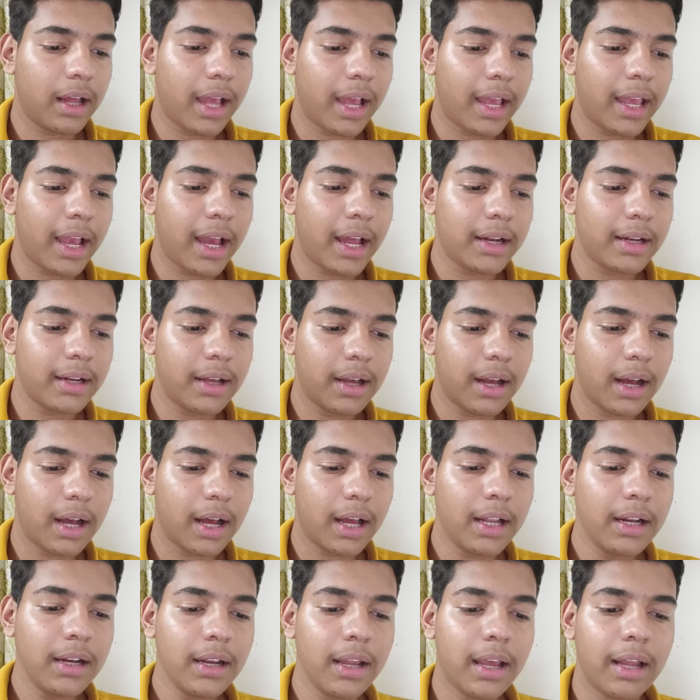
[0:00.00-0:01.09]
Ayan
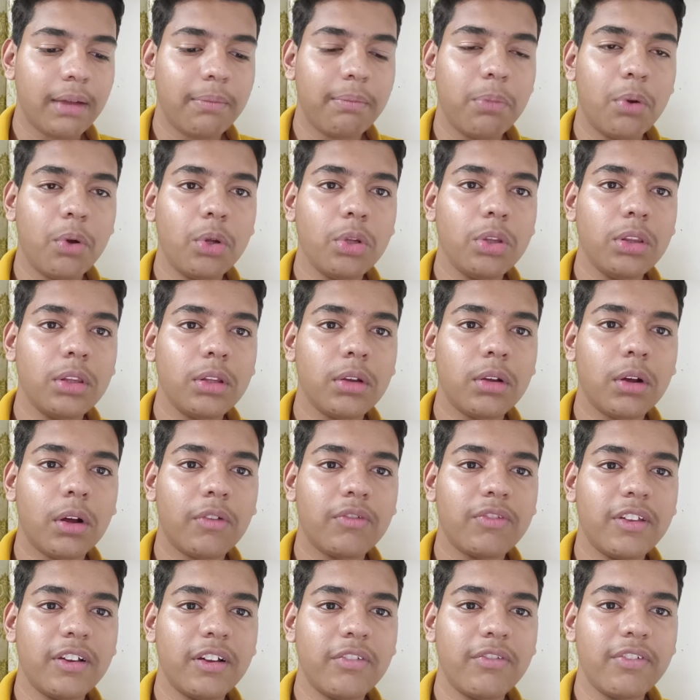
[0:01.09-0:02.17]
Khan and both
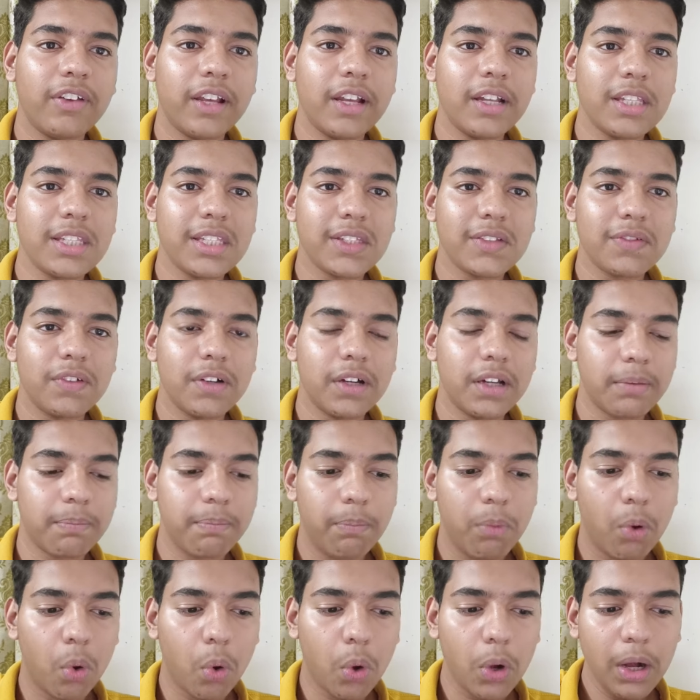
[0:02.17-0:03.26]
of the wickets were
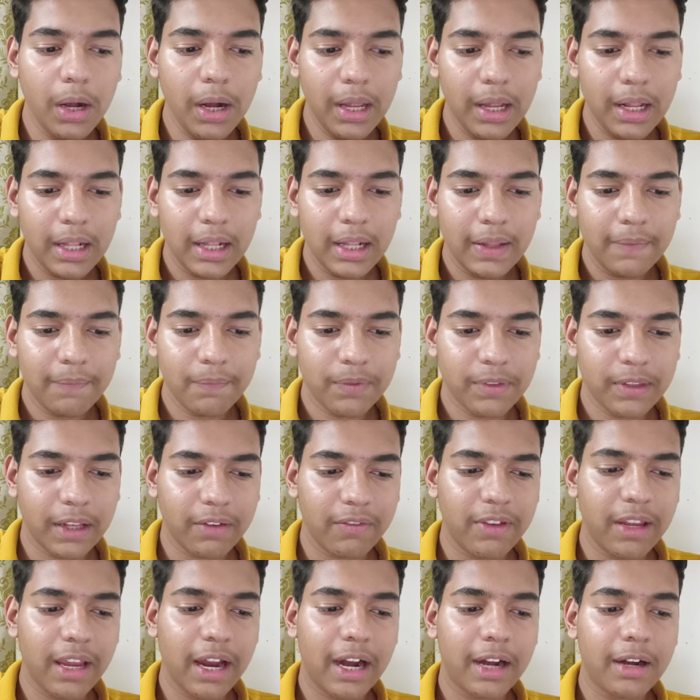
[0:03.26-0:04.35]
old. Then
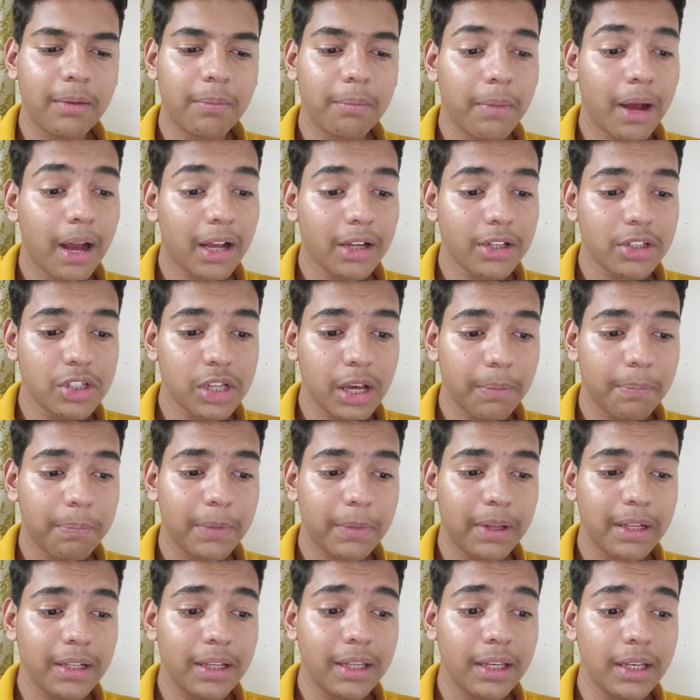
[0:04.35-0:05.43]
we had a Mark
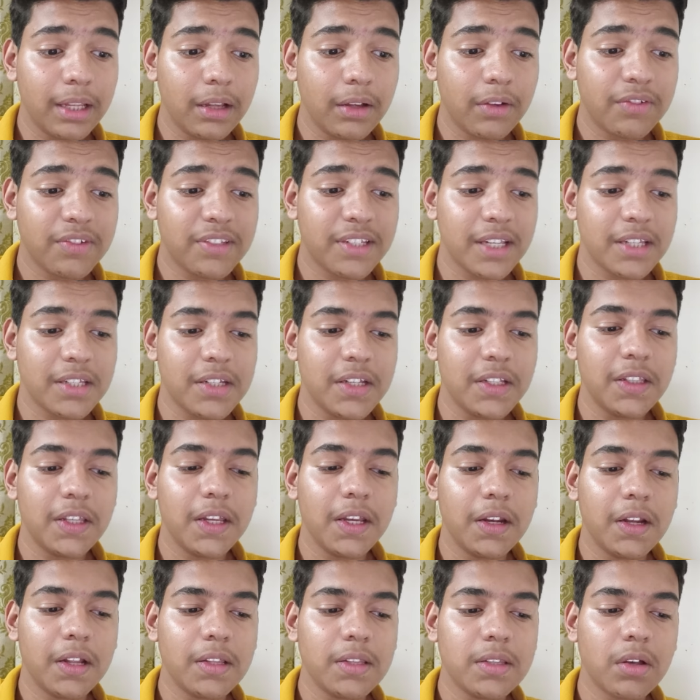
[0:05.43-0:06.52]
Chapman inning of 63
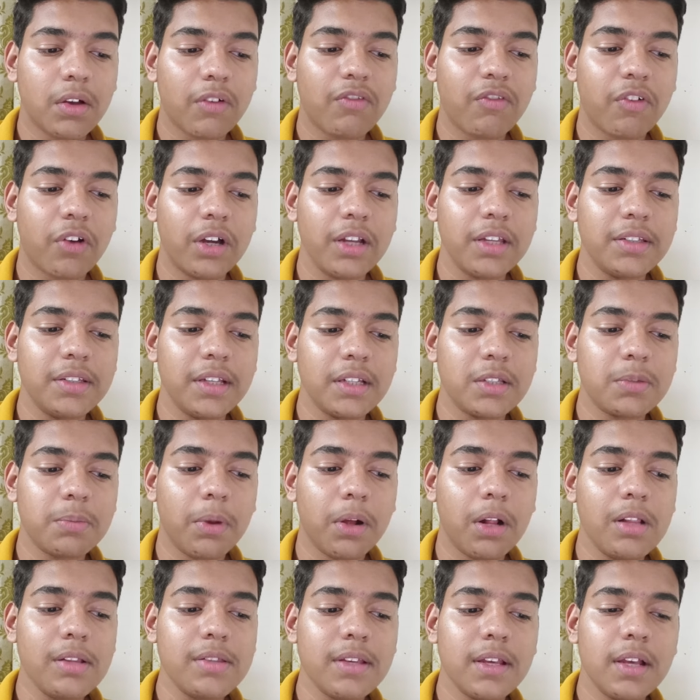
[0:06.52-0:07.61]
runs of 46
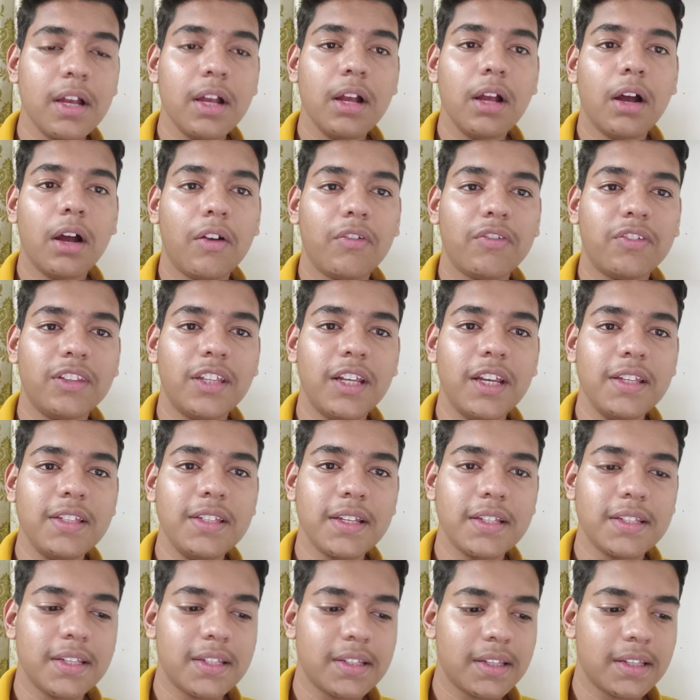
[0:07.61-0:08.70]
balls of 3
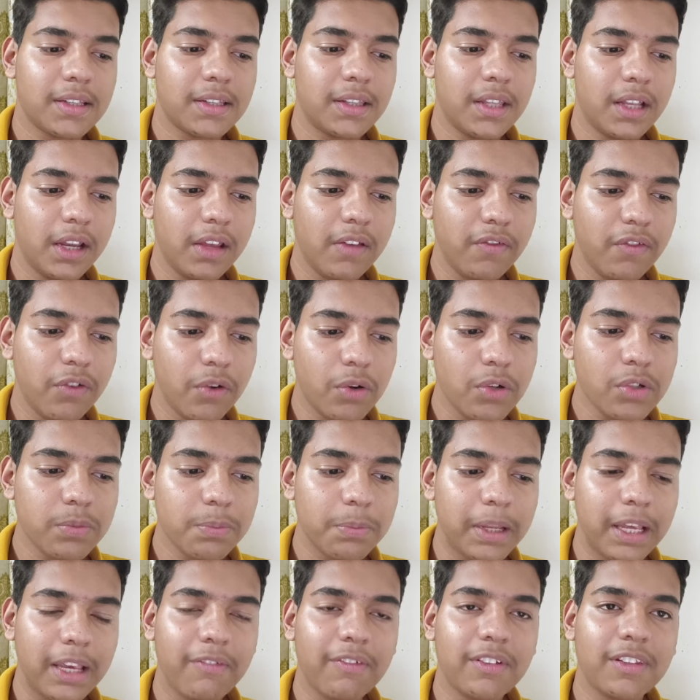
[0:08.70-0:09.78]
sixes and 3 fours,
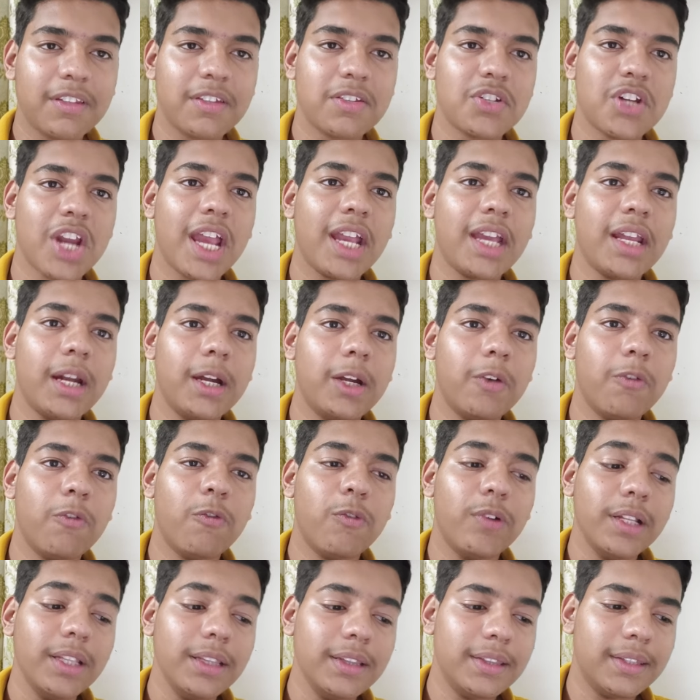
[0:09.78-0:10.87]
playing with a strike rate of
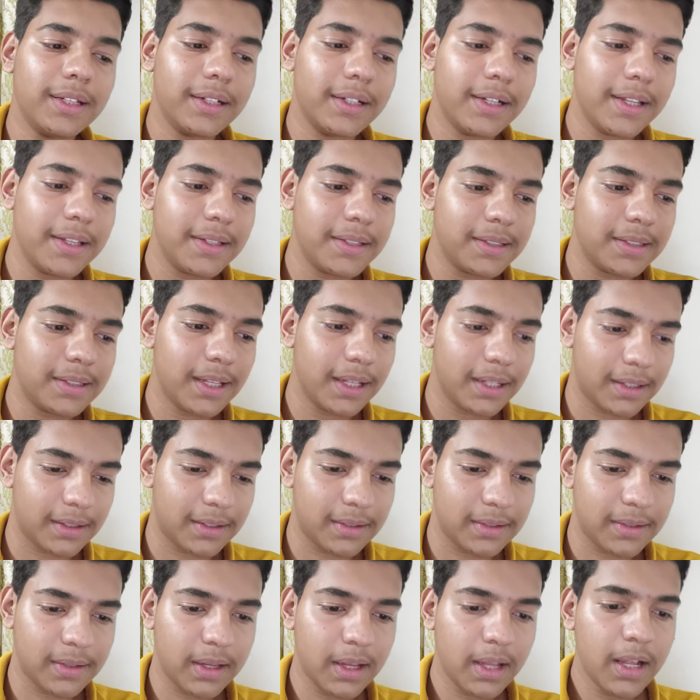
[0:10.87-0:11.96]

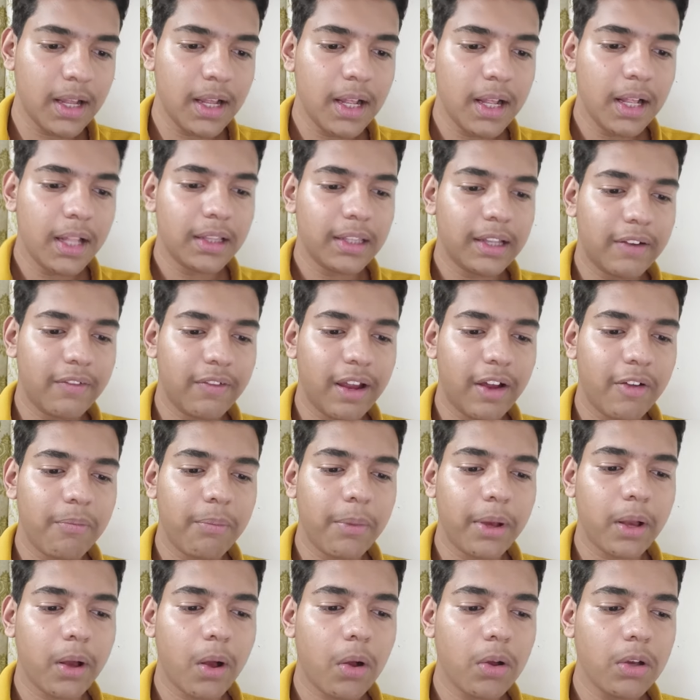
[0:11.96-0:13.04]
136. Then we have
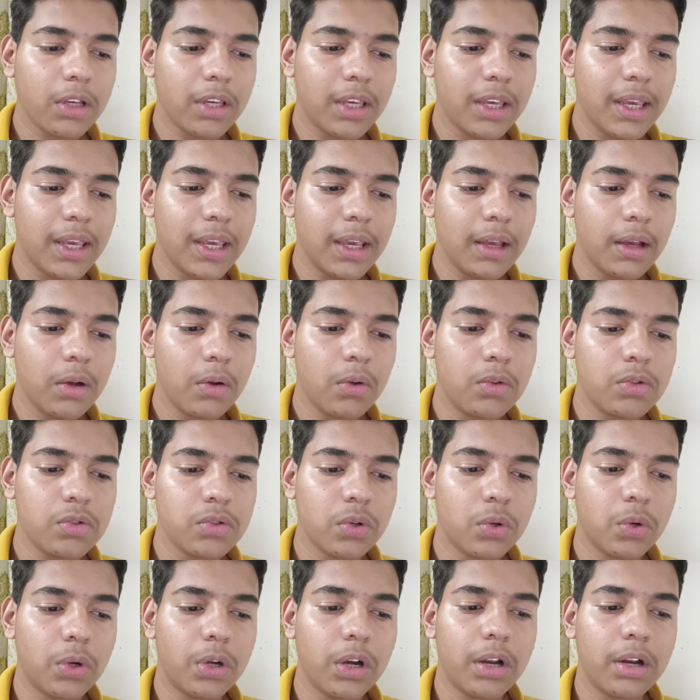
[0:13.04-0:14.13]
McConchie who
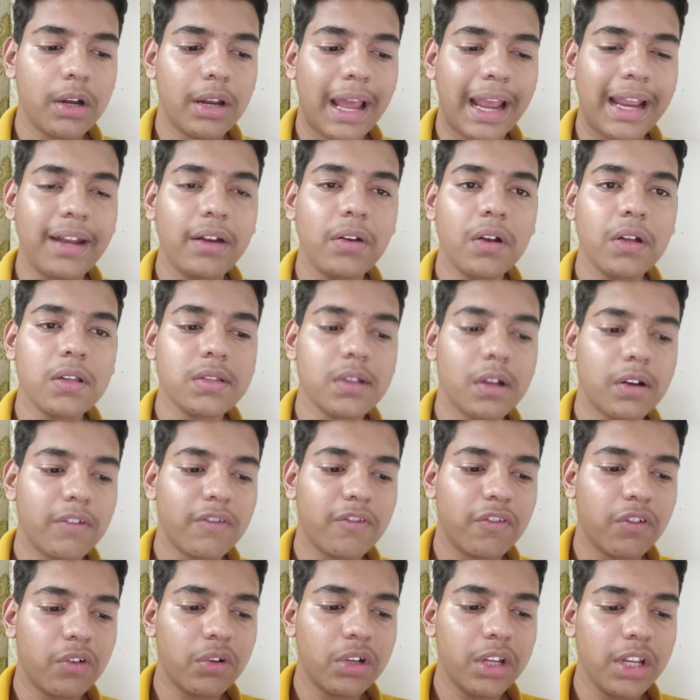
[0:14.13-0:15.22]
scored 9 runs out of
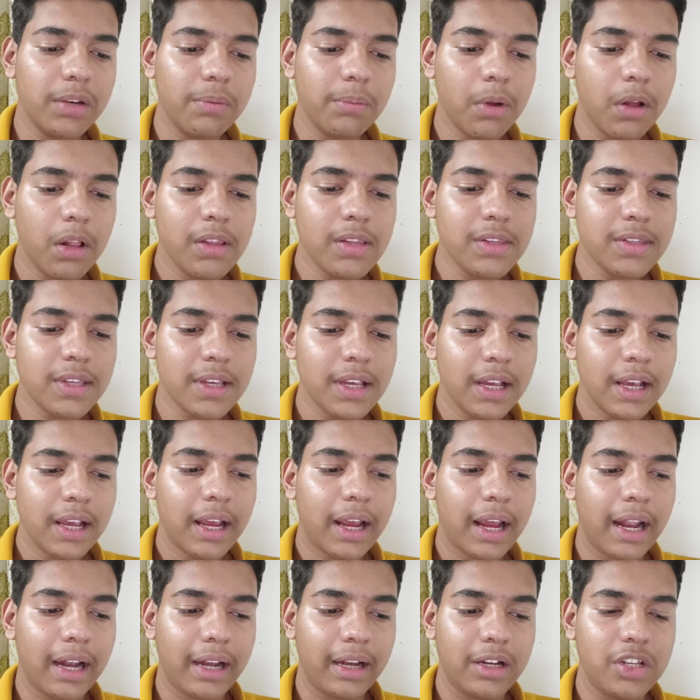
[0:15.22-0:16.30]
14 balls
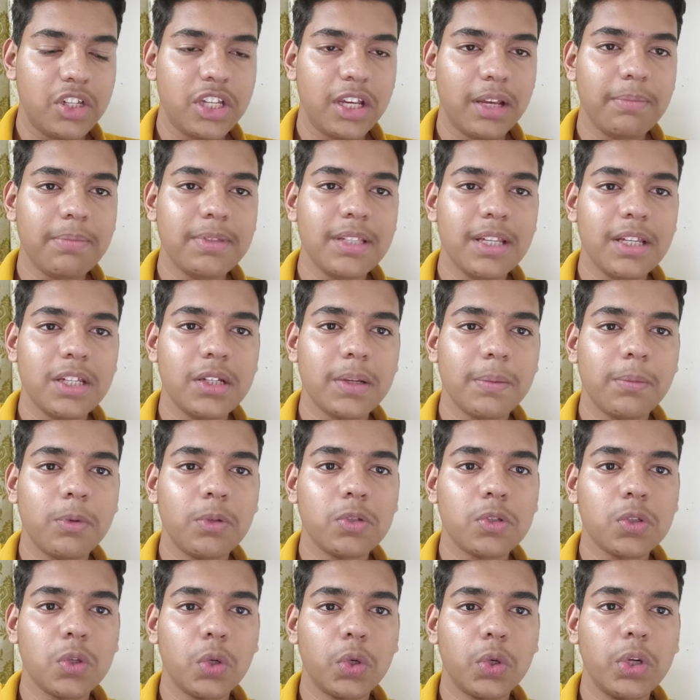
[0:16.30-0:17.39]
and James Neesham who
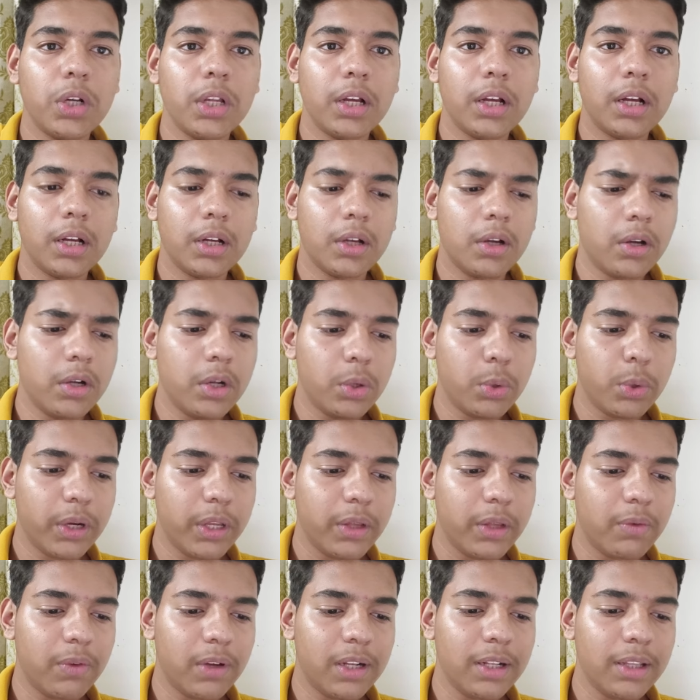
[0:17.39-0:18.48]
scored a good
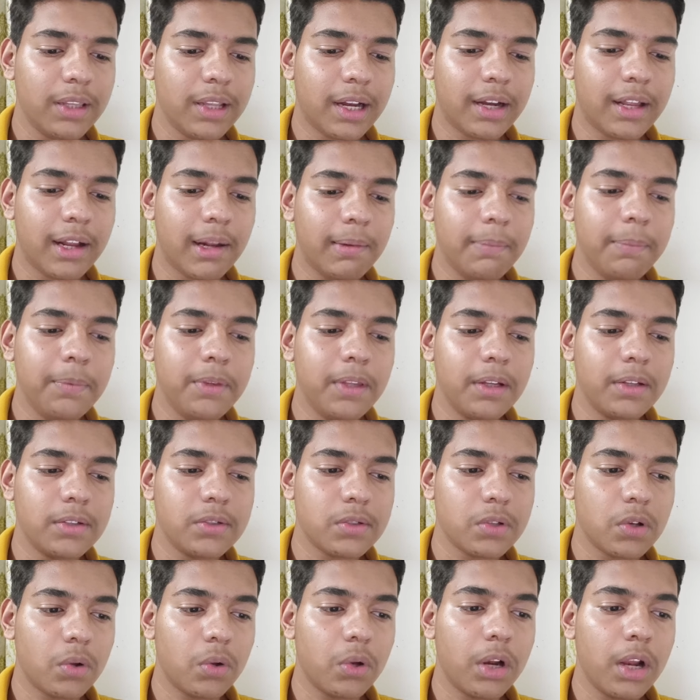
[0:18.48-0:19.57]
21 that helped the
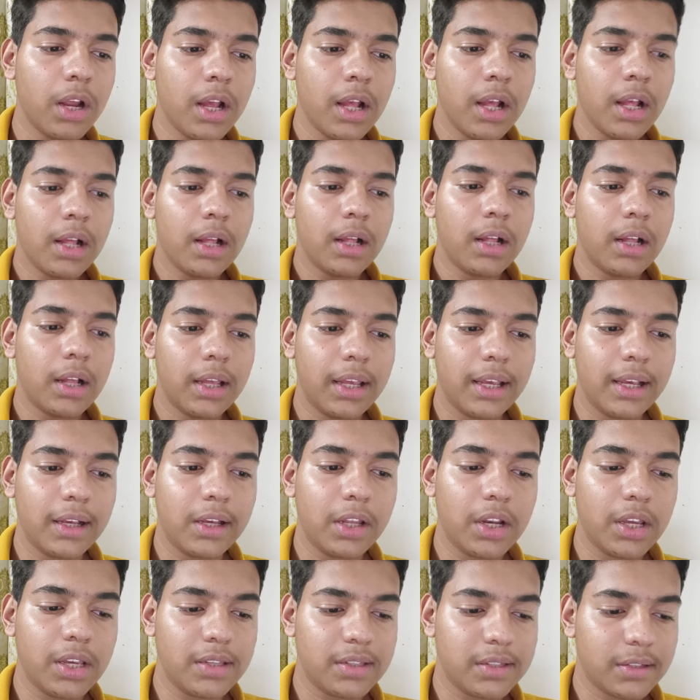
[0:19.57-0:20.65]
score
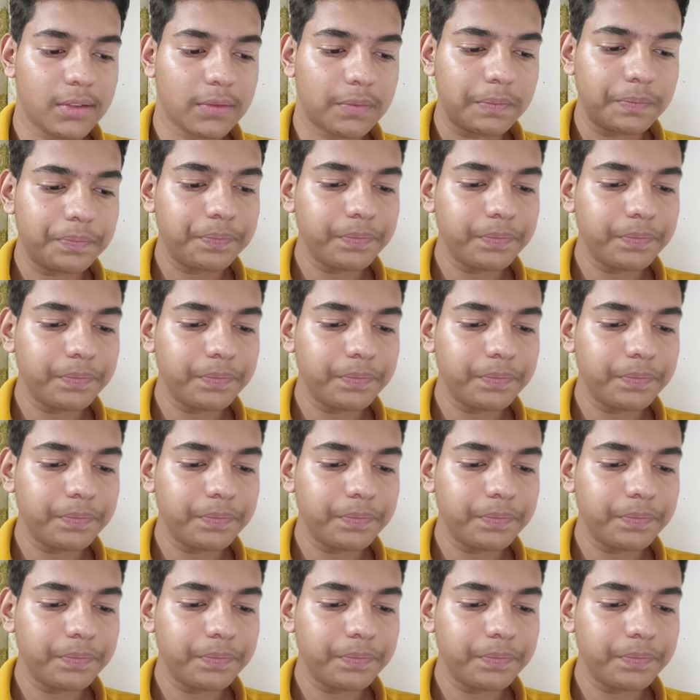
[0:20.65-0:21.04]
increase.